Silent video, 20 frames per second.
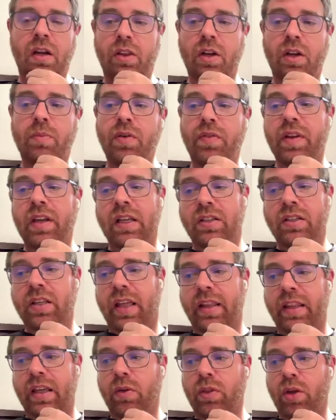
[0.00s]
They're
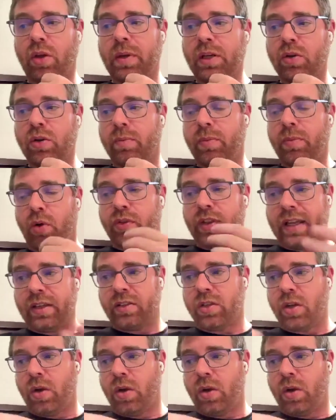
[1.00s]
moving into that. They'll be doing both.